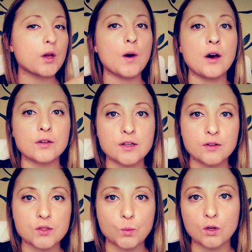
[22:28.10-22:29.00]
go out
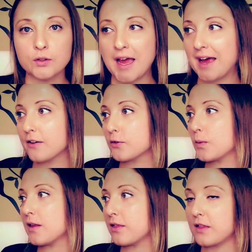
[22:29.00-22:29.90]
into this world, as
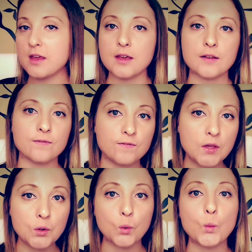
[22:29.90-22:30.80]
we think and
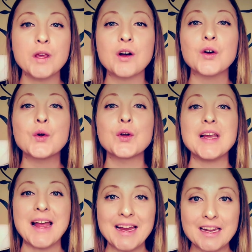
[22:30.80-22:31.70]
feel, we are
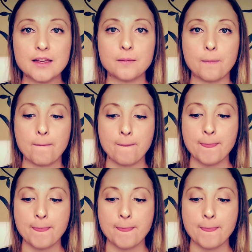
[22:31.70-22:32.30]
creating.